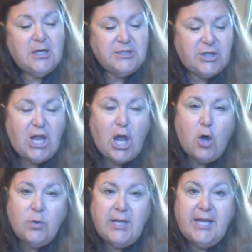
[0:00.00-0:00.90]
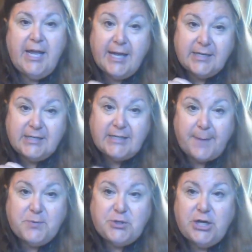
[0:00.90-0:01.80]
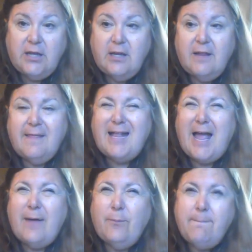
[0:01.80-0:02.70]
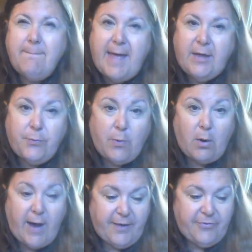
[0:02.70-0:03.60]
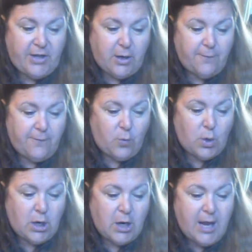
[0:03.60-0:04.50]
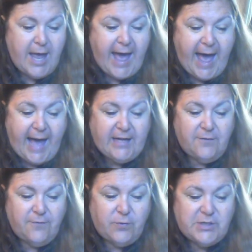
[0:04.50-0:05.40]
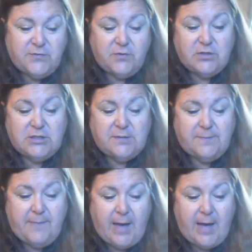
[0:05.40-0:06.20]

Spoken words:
So the only exception that I may throw out there for active voice versus